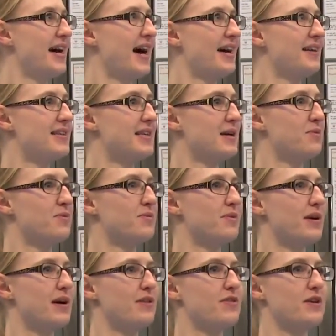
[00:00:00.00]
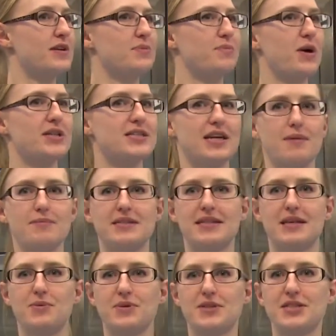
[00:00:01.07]
And then if a person comes in
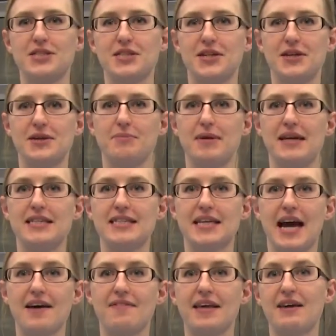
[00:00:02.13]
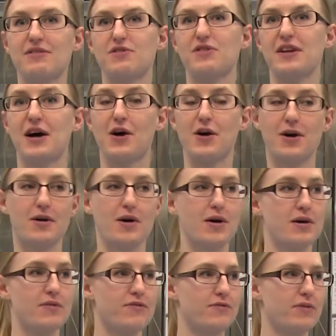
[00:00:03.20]
that wants to meet a cat, they have to fill out
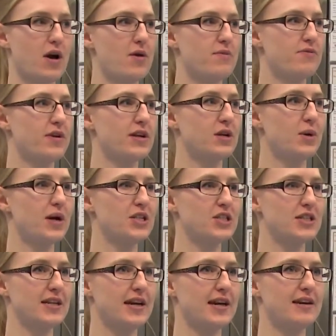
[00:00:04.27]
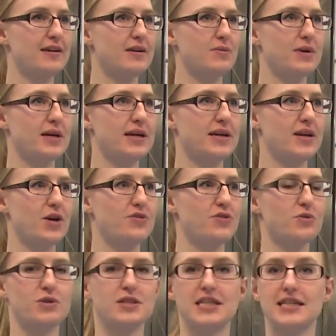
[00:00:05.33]
a home finder questionnaire. We go
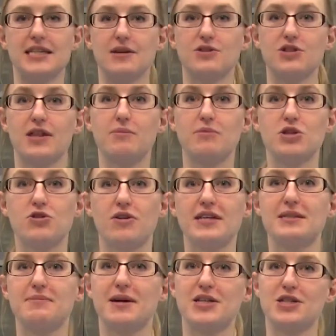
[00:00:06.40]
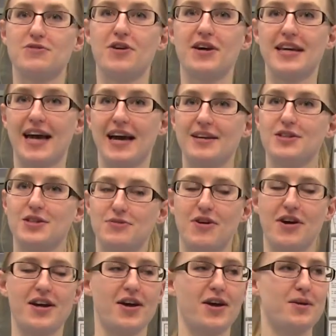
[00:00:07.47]
through all the details to them, we try to match the right cat to the
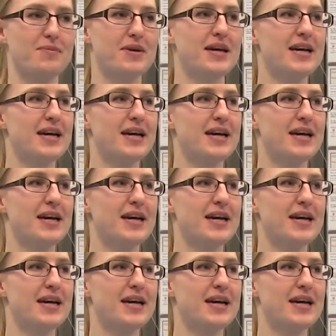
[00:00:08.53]
right home.